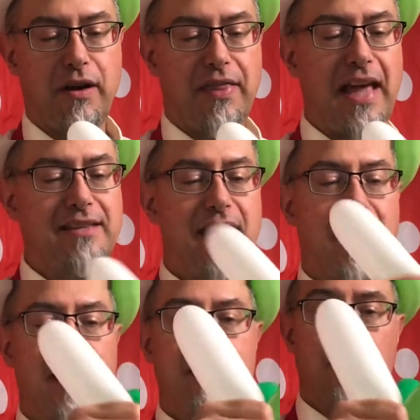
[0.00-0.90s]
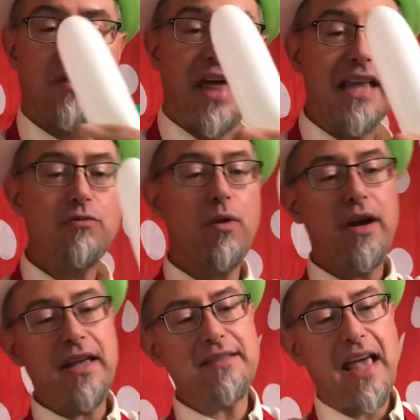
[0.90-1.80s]
That's it. So that's where it
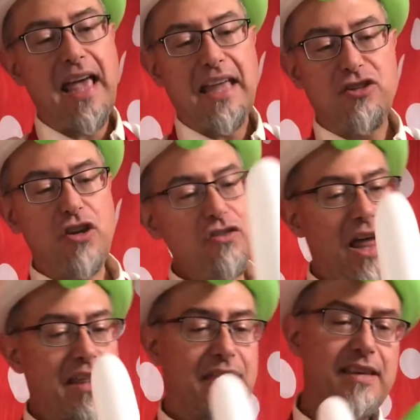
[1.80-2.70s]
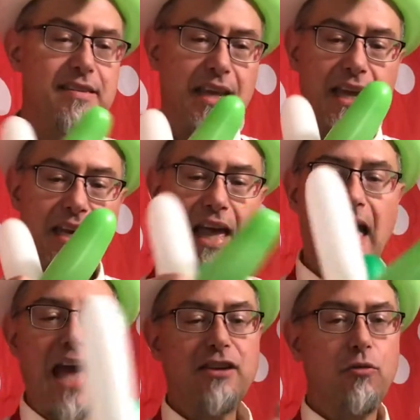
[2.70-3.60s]
is. Just like this end,
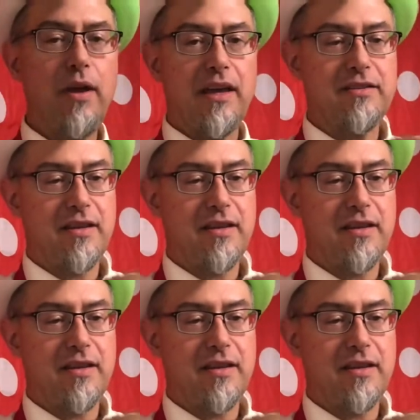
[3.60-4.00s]
I twist.